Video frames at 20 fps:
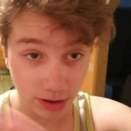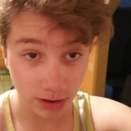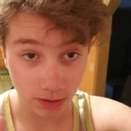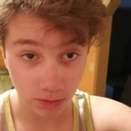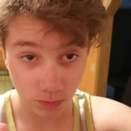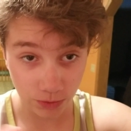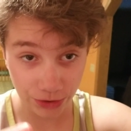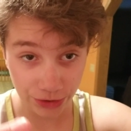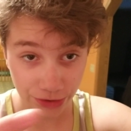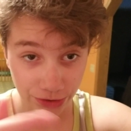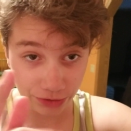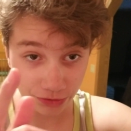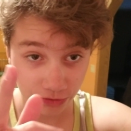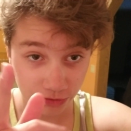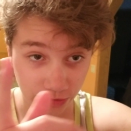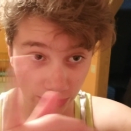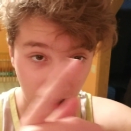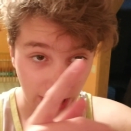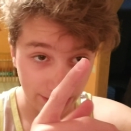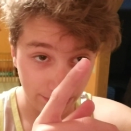no weird
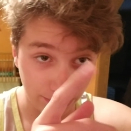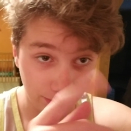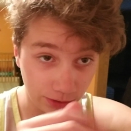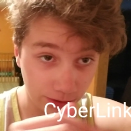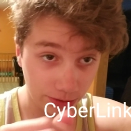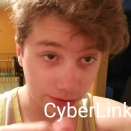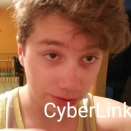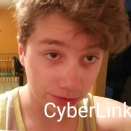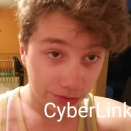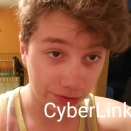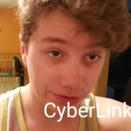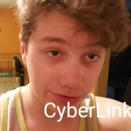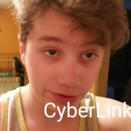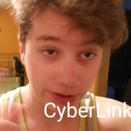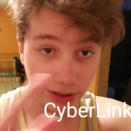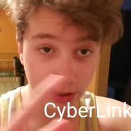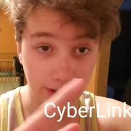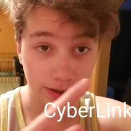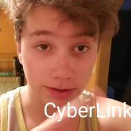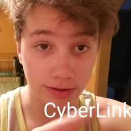cyber
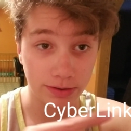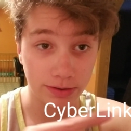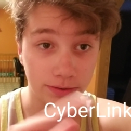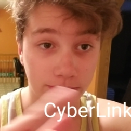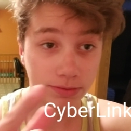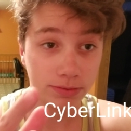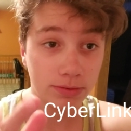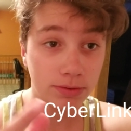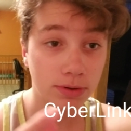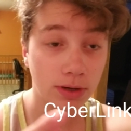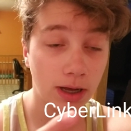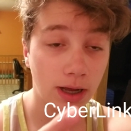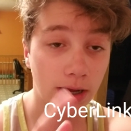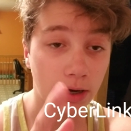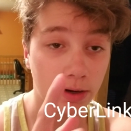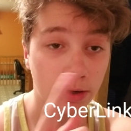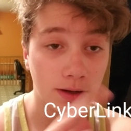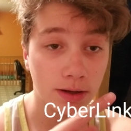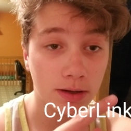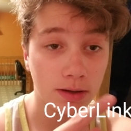thing I
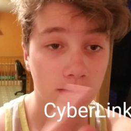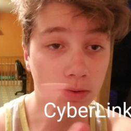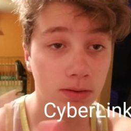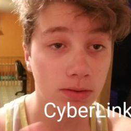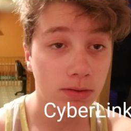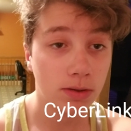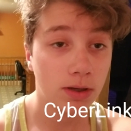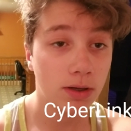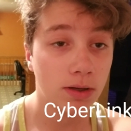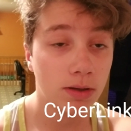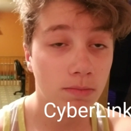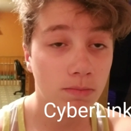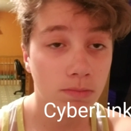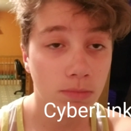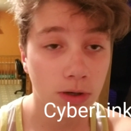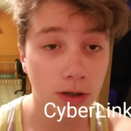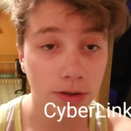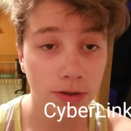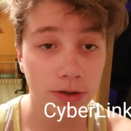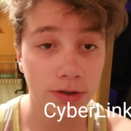don't know.
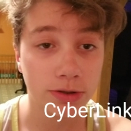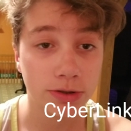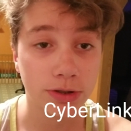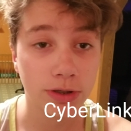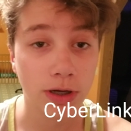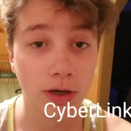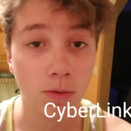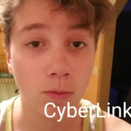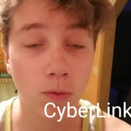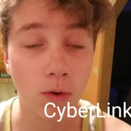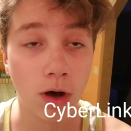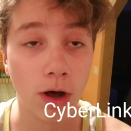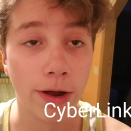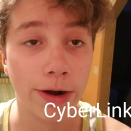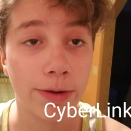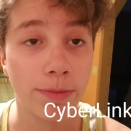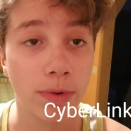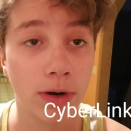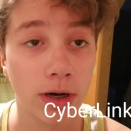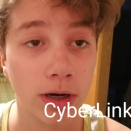But there's no
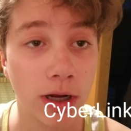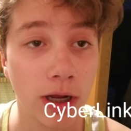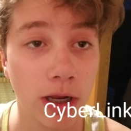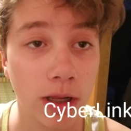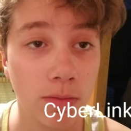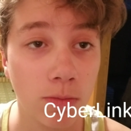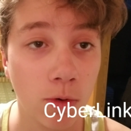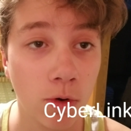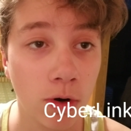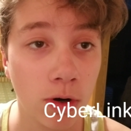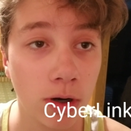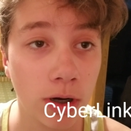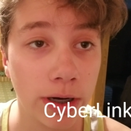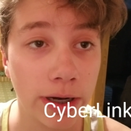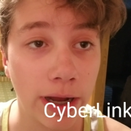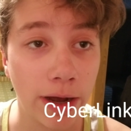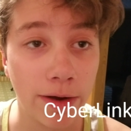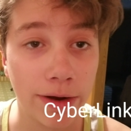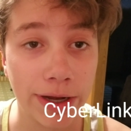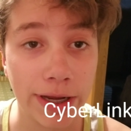watermark anymore, and
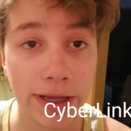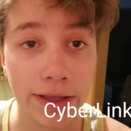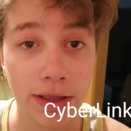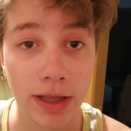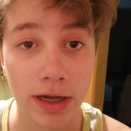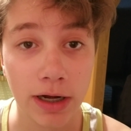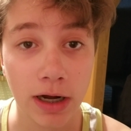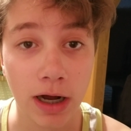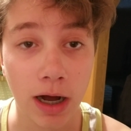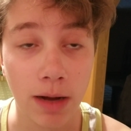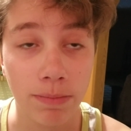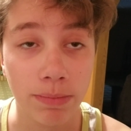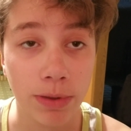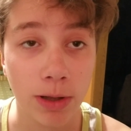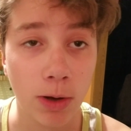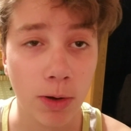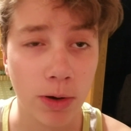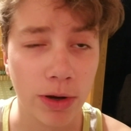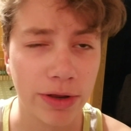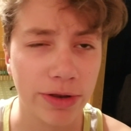now I can like
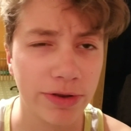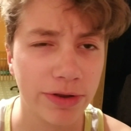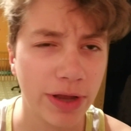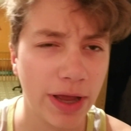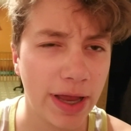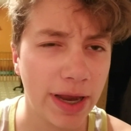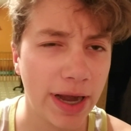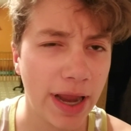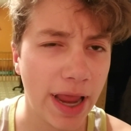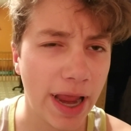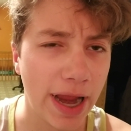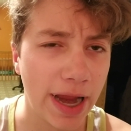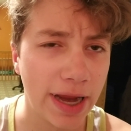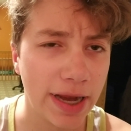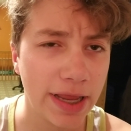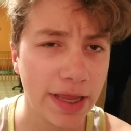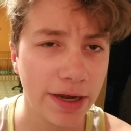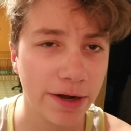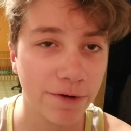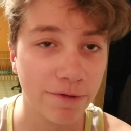upload in
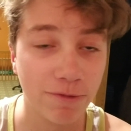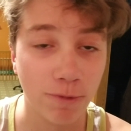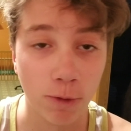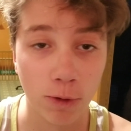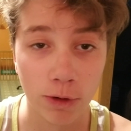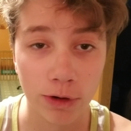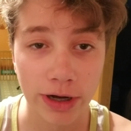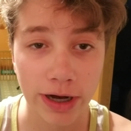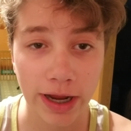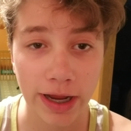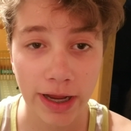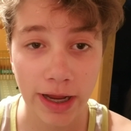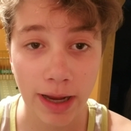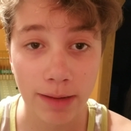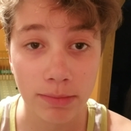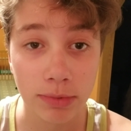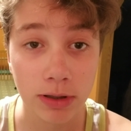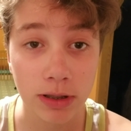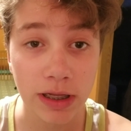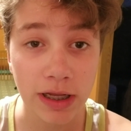1080 or 4K, I
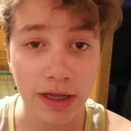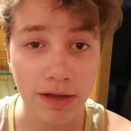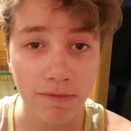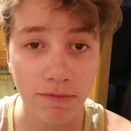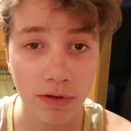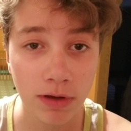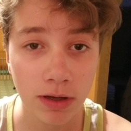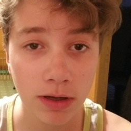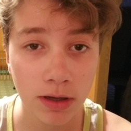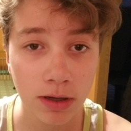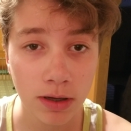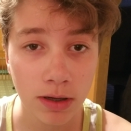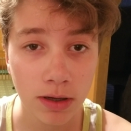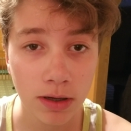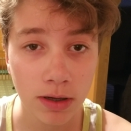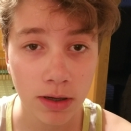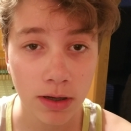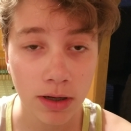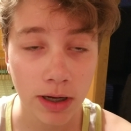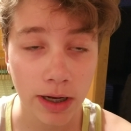believe.
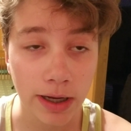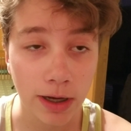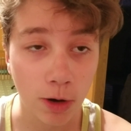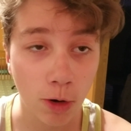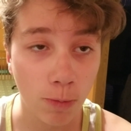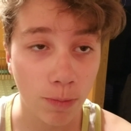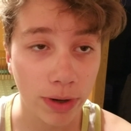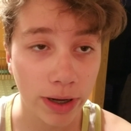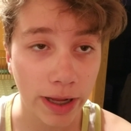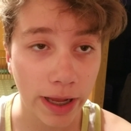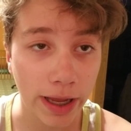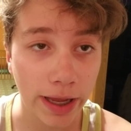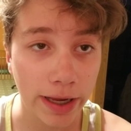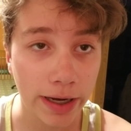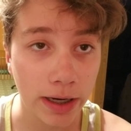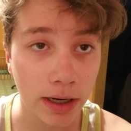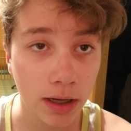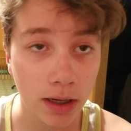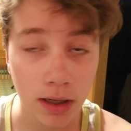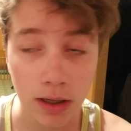I hope I
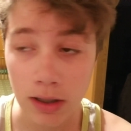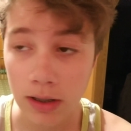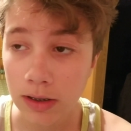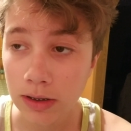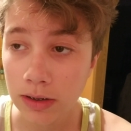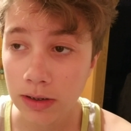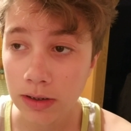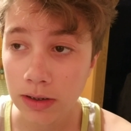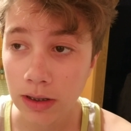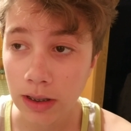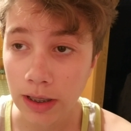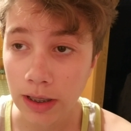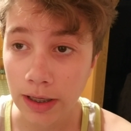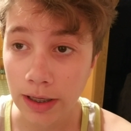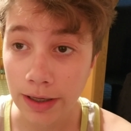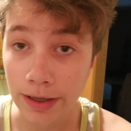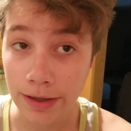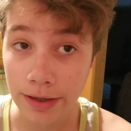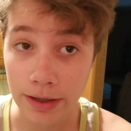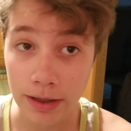can.
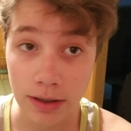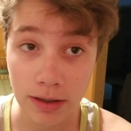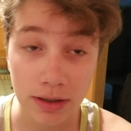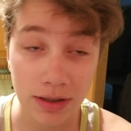And